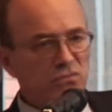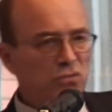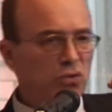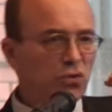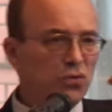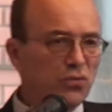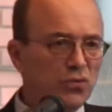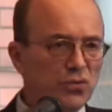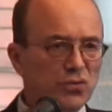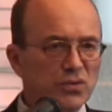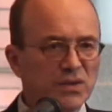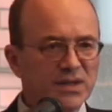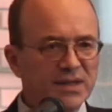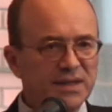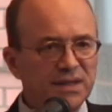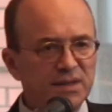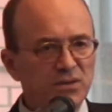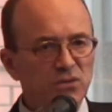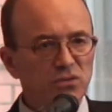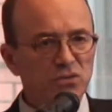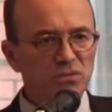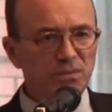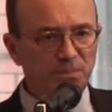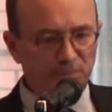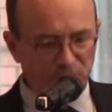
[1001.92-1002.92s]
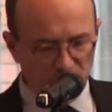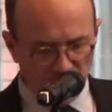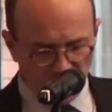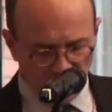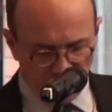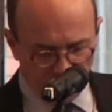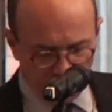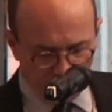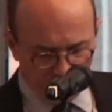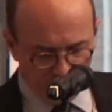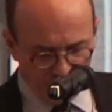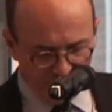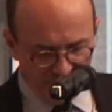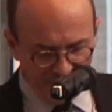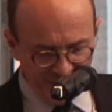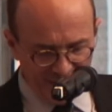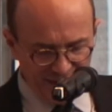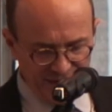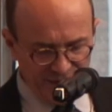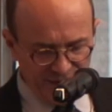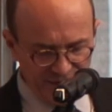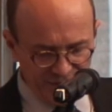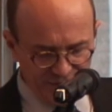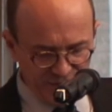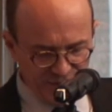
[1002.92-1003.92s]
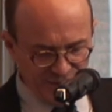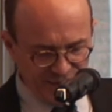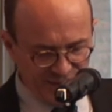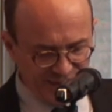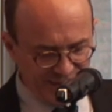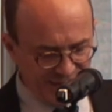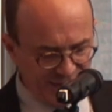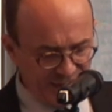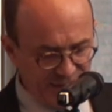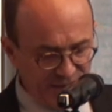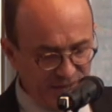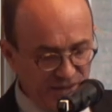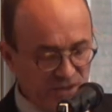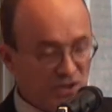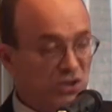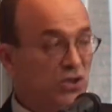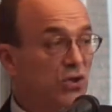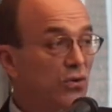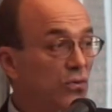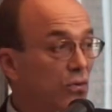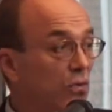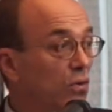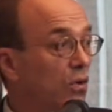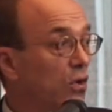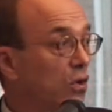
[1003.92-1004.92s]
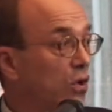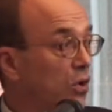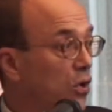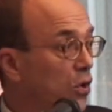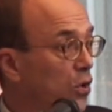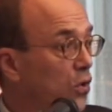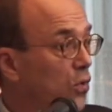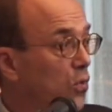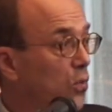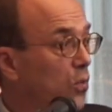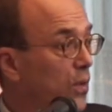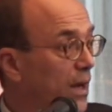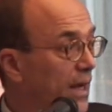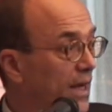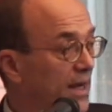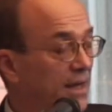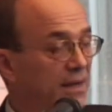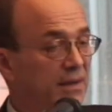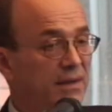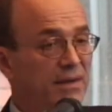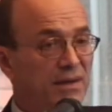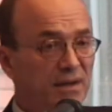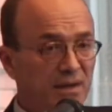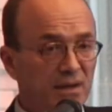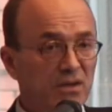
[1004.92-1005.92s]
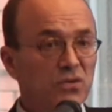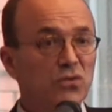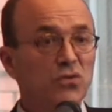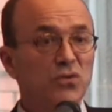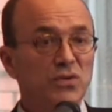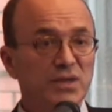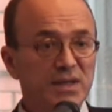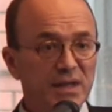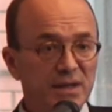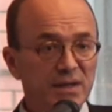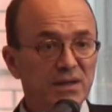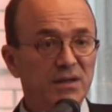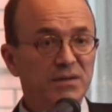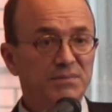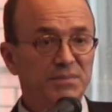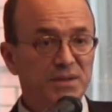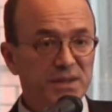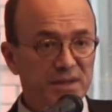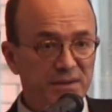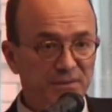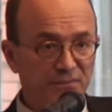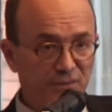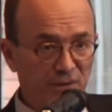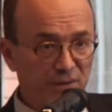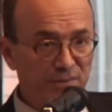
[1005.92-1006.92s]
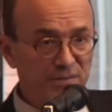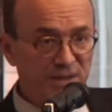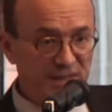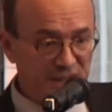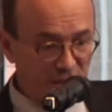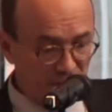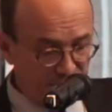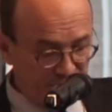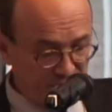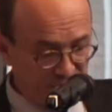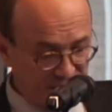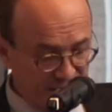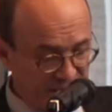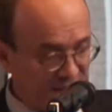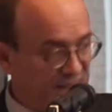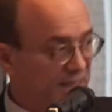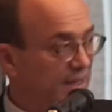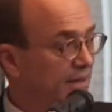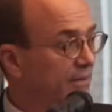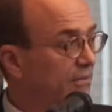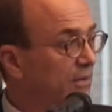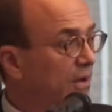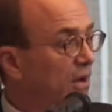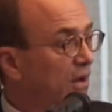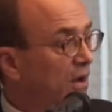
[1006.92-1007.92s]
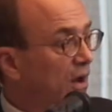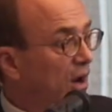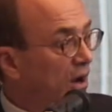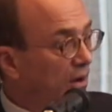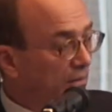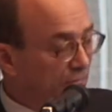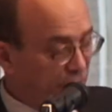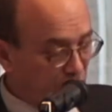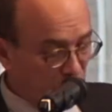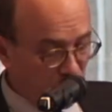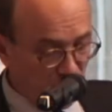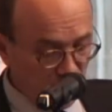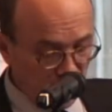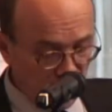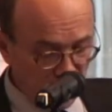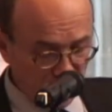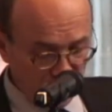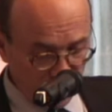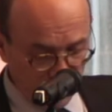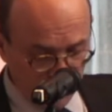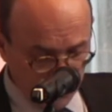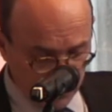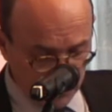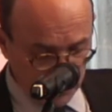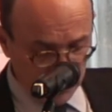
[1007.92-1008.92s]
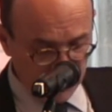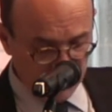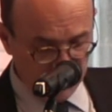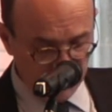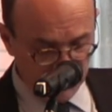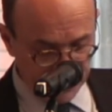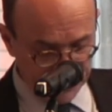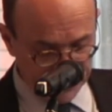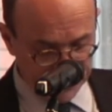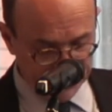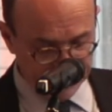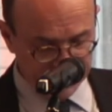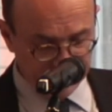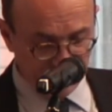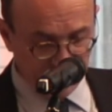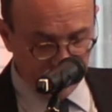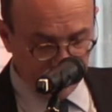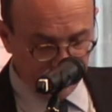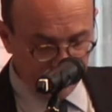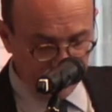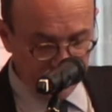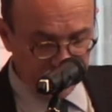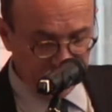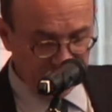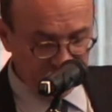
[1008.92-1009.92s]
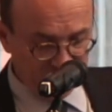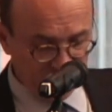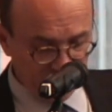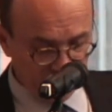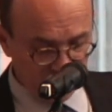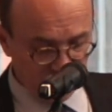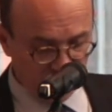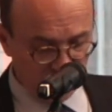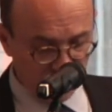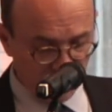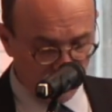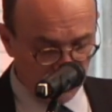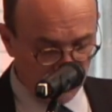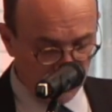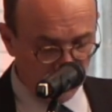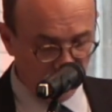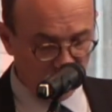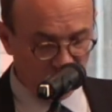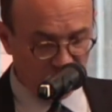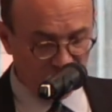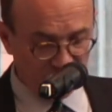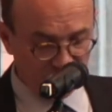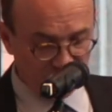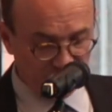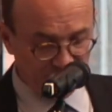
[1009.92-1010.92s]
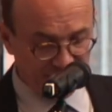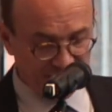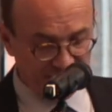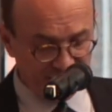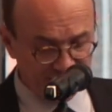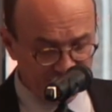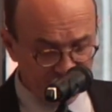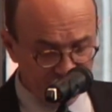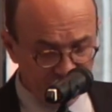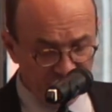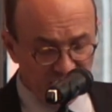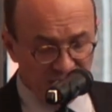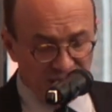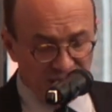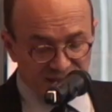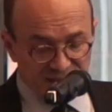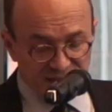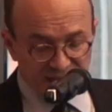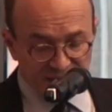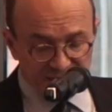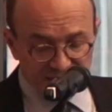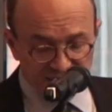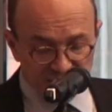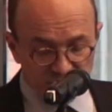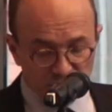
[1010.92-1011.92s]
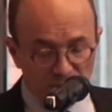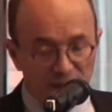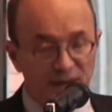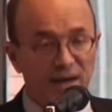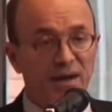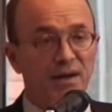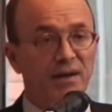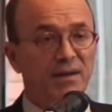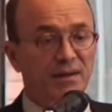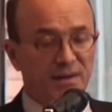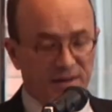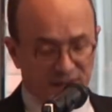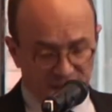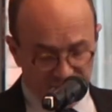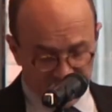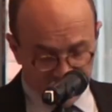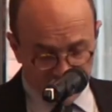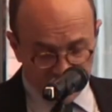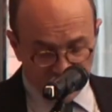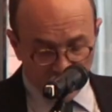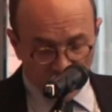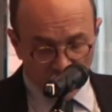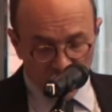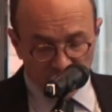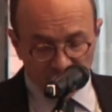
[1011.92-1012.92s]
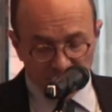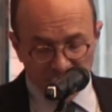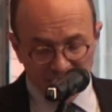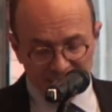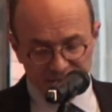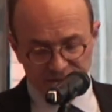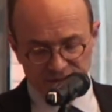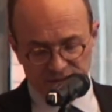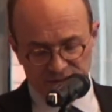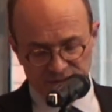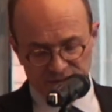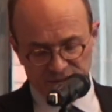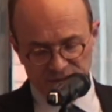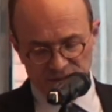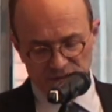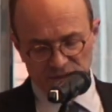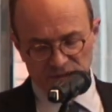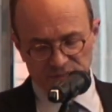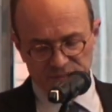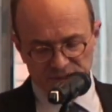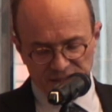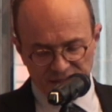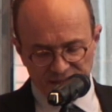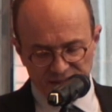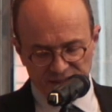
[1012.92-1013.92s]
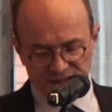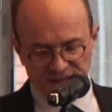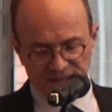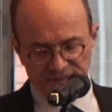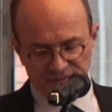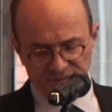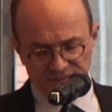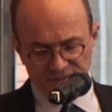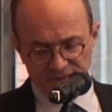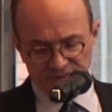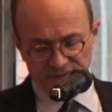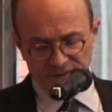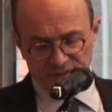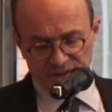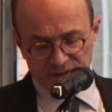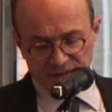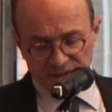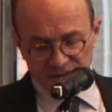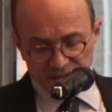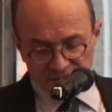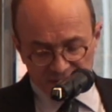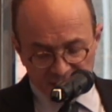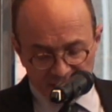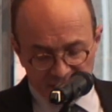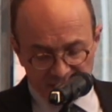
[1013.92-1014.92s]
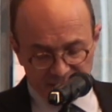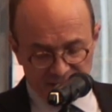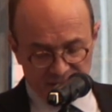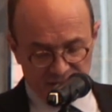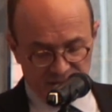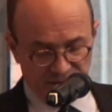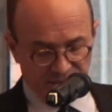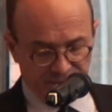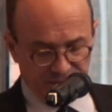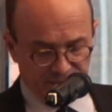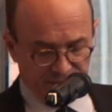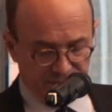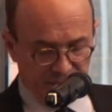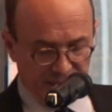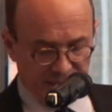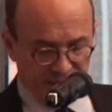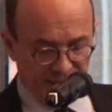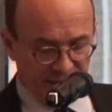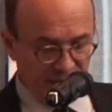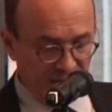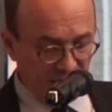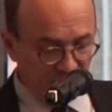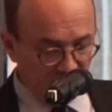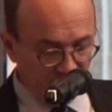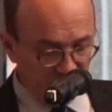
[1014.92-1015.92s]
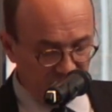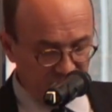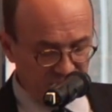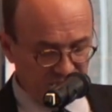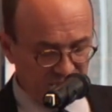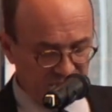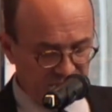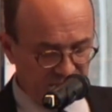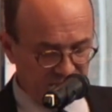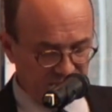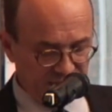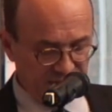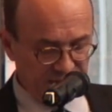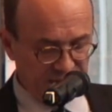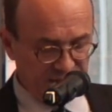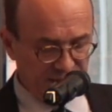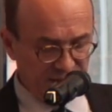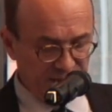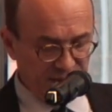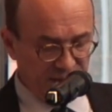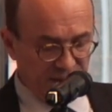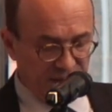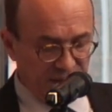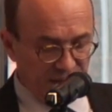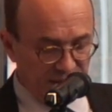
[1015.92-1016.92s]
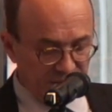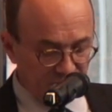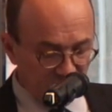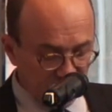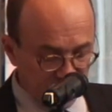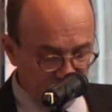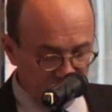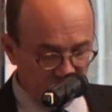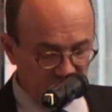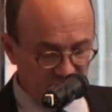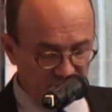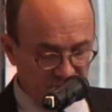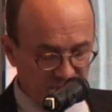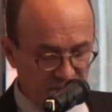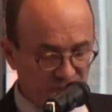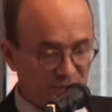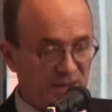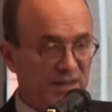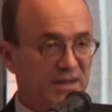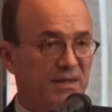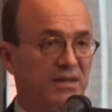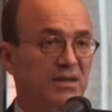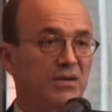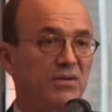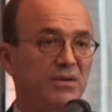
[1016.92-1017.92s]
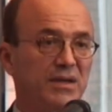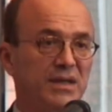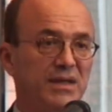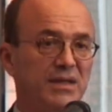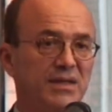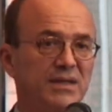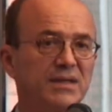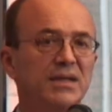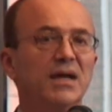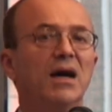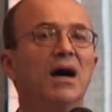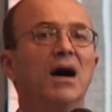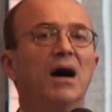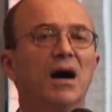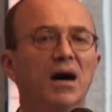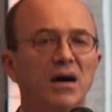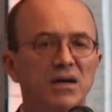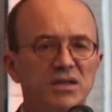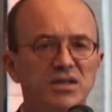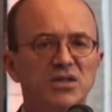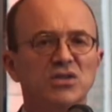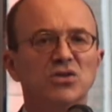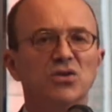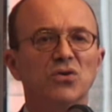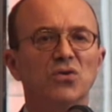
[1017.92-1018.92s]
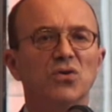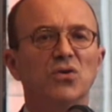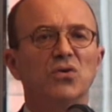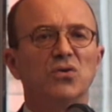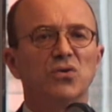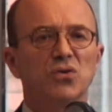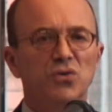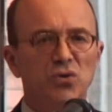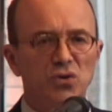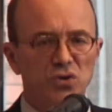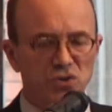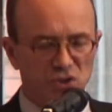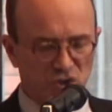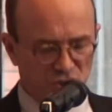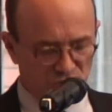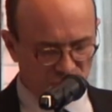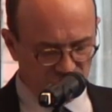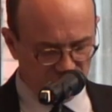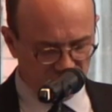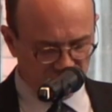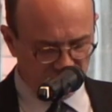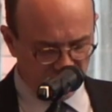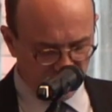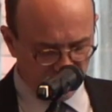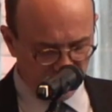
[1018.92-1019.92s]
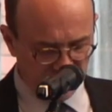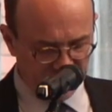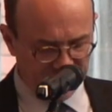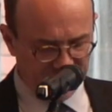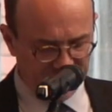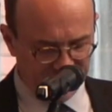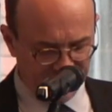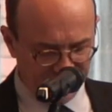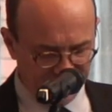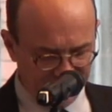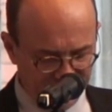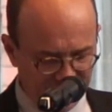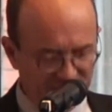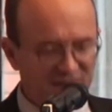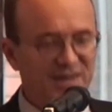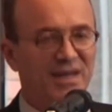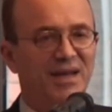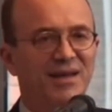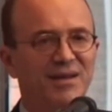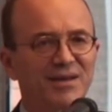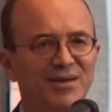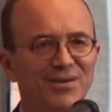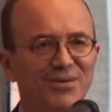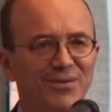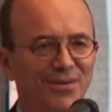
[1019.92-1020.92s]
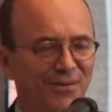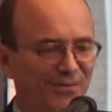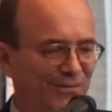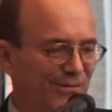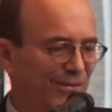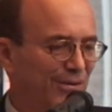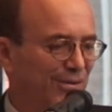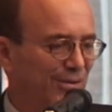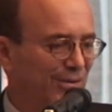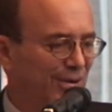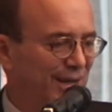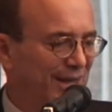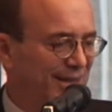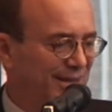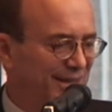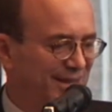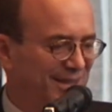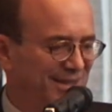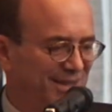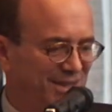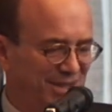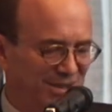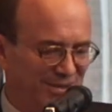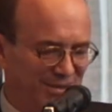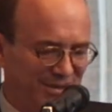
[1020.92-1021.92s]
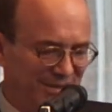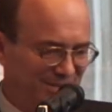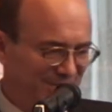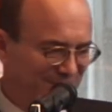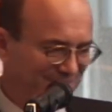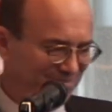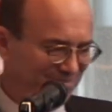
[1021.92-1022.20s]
0.3 degrees. So a long way from the objective of 2 degrees, a limitation to 2 degrees. That's why the augmented objective taken by large cities and other territories are so crucial today. Thank you for your attention.